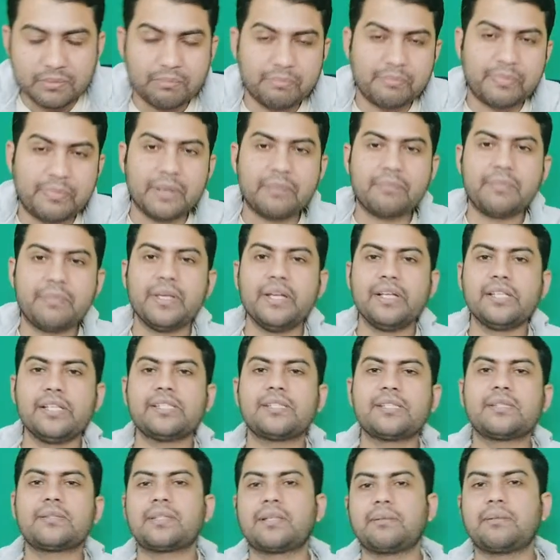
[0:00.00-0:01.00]

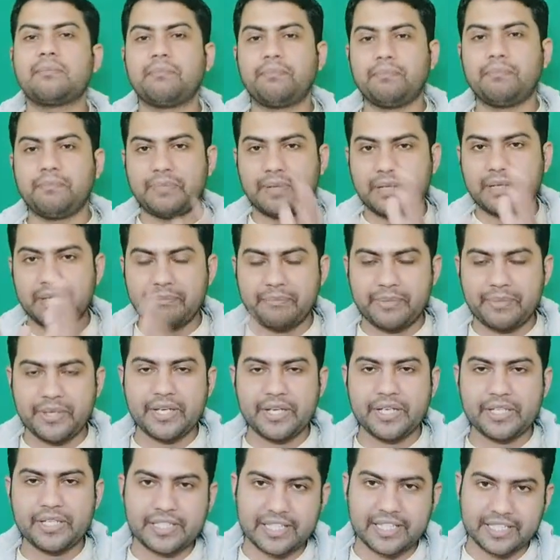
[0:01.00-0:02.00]
previous
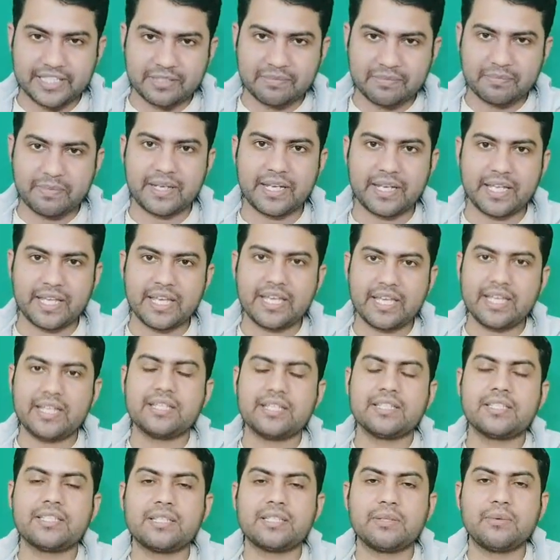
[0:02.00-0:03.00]

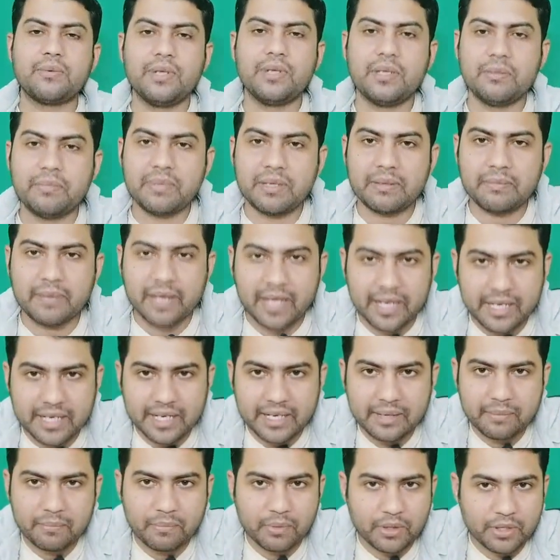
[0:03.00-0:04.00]
experience will be
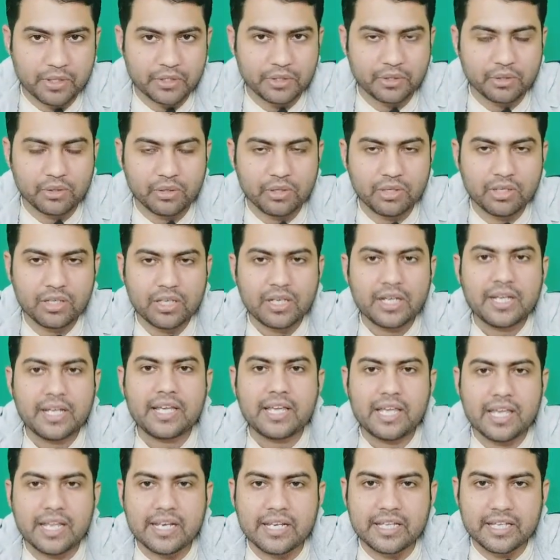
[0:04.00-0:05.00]
valid for your
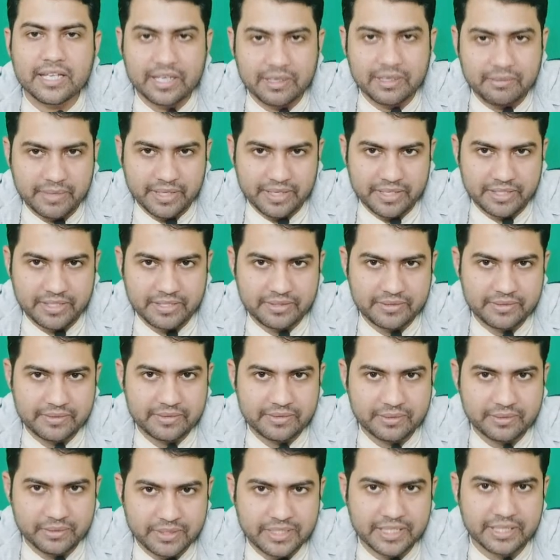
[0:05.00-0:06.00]
increment.
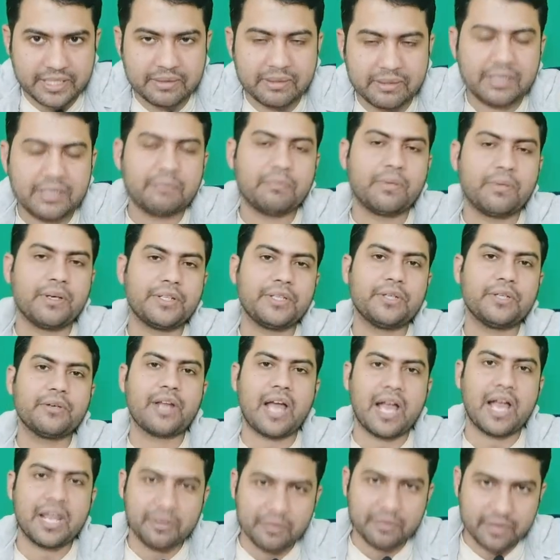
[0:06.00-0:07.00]
Okay, for your
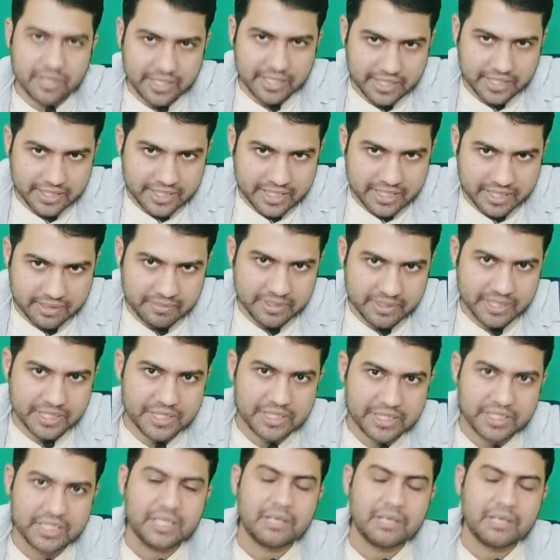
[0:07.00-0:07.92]
annual increment.